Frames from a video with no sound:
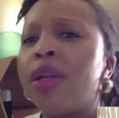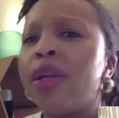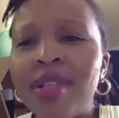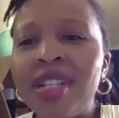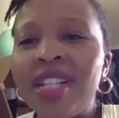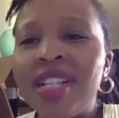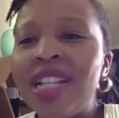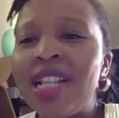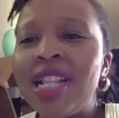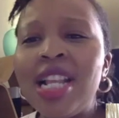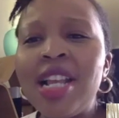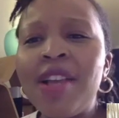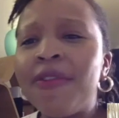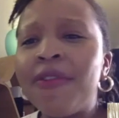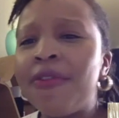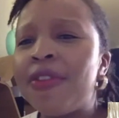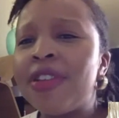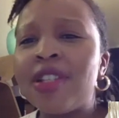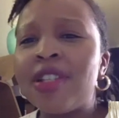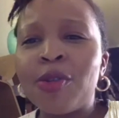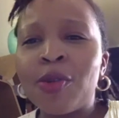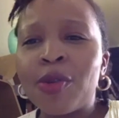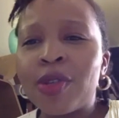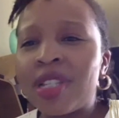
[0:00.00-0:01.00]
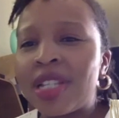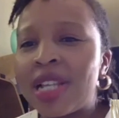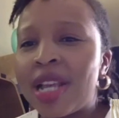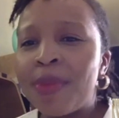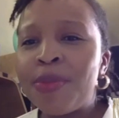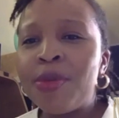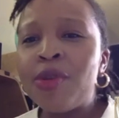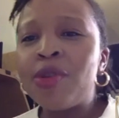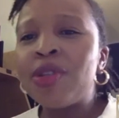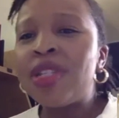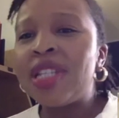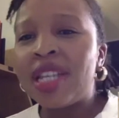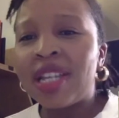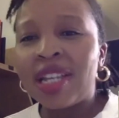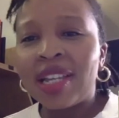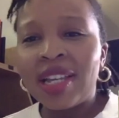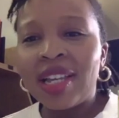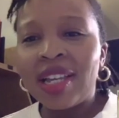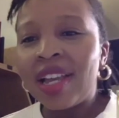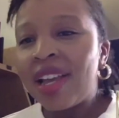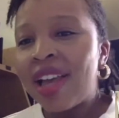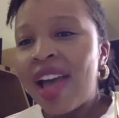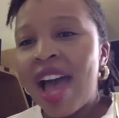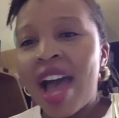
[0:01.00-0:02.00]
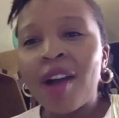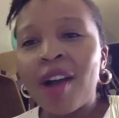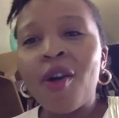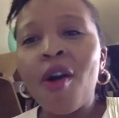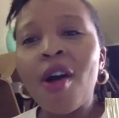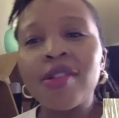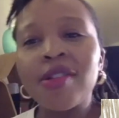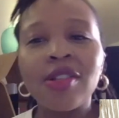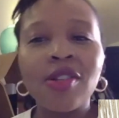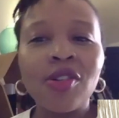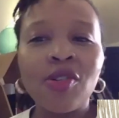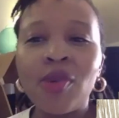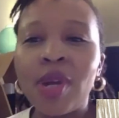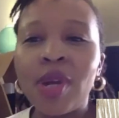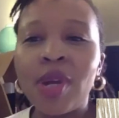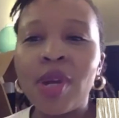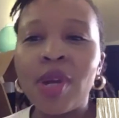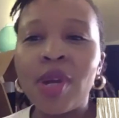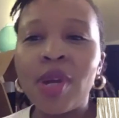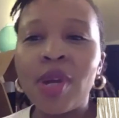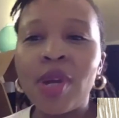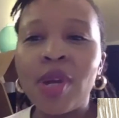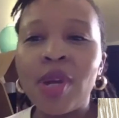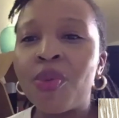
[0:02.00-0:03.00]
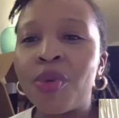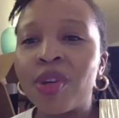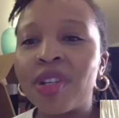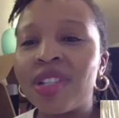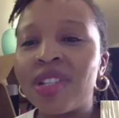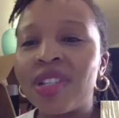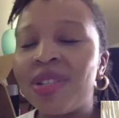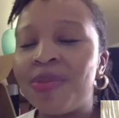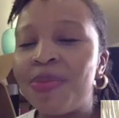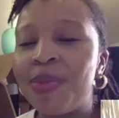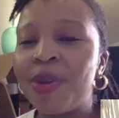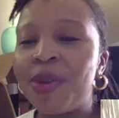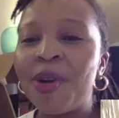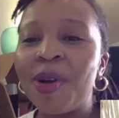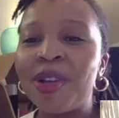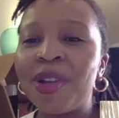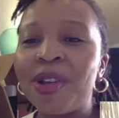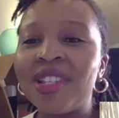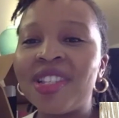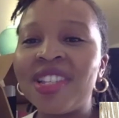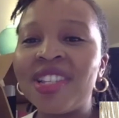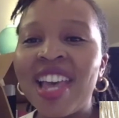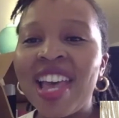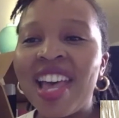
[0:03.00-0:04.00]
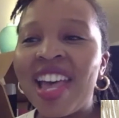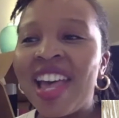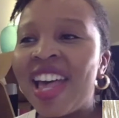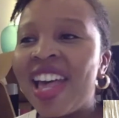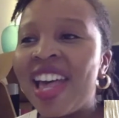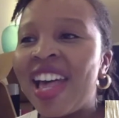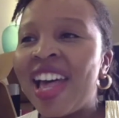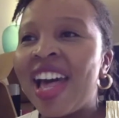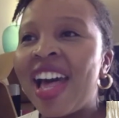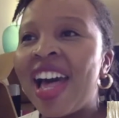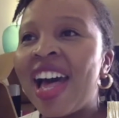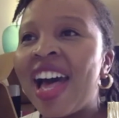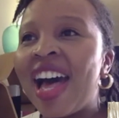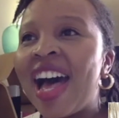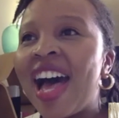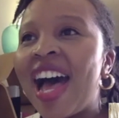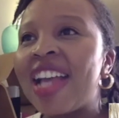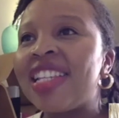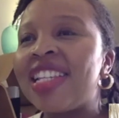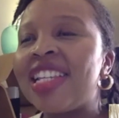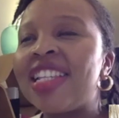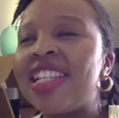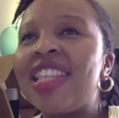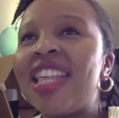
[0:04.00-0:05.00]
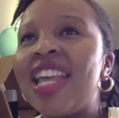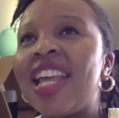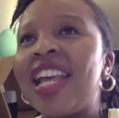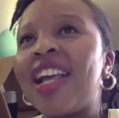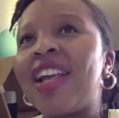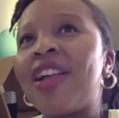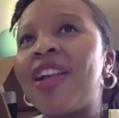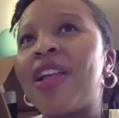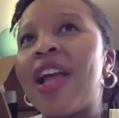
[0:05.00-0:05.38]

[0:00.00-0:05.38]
leave this into their music and concentrate on your books? Because I just think,